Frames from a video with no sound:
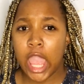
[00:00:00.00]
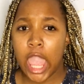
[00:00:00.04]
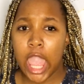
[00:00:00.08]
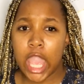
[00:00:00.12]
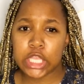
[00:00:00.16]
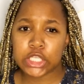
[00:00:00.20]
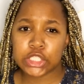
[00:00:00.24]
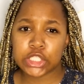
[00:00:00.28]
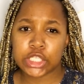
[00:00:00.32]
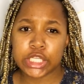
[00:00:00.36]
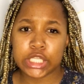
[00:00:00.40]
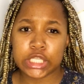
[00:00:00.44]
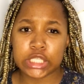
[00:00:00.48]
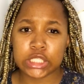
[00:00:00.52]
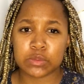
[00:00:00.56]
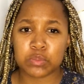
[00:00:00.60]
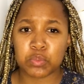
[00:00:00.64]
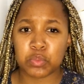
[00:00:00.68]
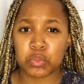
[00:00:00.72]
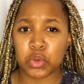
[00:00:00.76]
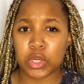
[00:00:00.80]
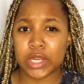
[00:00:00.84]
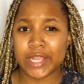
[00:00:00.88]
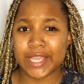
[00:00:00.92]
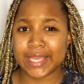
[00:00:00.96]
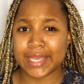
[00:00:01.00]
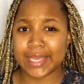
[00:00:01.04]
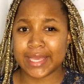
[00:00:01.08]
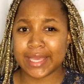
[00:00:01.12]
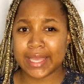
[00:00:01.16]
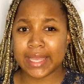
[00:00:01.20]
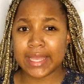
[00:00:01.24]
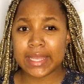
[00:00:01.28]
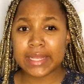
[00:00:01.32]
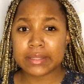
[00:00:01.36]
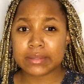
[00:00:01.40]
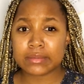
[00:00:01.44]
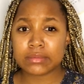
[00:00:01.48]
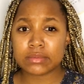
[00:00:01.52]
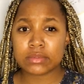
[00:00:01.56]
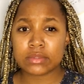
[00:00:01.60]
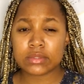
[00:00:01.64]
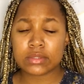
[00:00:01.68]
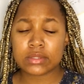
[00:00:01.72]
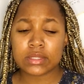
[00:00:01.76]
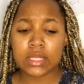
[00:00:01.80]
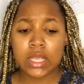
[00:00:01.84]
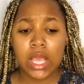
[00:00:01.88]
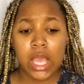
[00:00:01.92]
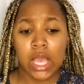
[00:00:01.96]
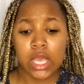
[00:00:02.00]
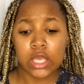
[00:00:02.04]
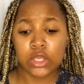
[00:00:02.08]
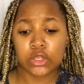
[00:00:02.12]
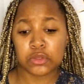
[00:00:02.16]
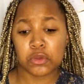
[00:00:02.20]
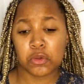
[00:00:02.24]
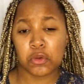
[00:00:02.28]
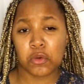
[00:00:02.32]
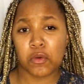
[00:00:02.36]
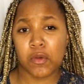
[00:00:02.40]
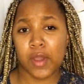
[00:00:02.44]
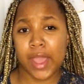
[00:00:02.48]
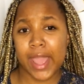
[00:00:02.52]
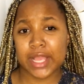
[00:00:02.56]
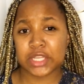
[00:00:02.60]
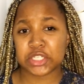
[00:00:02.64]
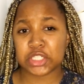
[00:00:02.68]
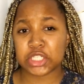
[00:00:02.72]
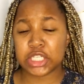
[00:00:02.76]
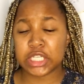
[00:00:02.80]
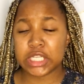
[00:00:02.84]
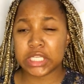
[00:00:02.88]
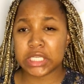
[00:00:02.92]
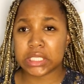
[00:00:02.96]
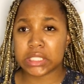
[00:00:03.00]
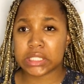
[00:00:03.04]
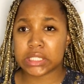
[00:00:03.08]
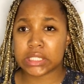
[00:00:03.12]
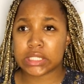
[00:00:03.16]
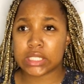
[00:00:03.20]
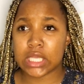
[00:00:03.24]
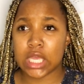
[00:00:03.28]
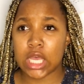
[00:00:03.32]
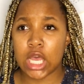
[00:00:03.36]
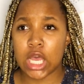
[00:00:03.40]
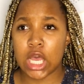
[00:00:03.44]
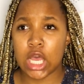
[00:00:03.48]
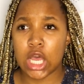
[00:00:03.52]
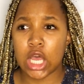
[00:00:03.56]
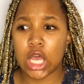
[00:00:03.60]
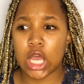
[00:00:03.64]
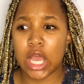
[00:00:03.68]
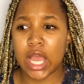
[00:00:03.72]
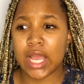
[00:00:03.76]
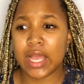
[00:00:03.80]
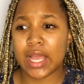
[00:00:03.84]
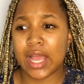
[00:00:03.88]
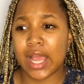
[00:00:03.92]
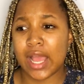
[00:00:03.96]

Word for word: ashley is bullying kids yo ashley is uh